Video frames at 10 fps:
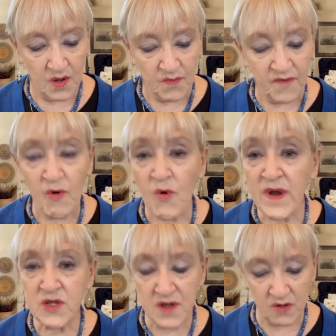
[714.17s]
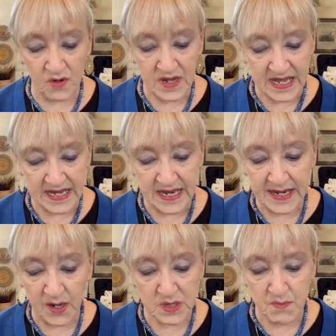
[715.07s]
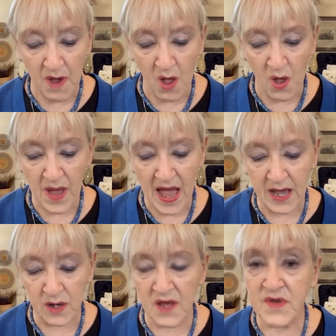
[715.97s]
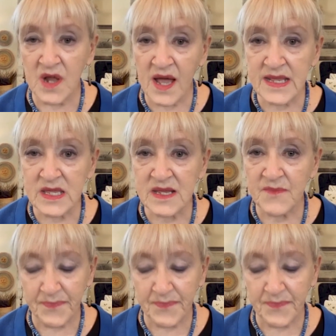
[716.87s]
Before each Knucklehead lay a small pile of nuts,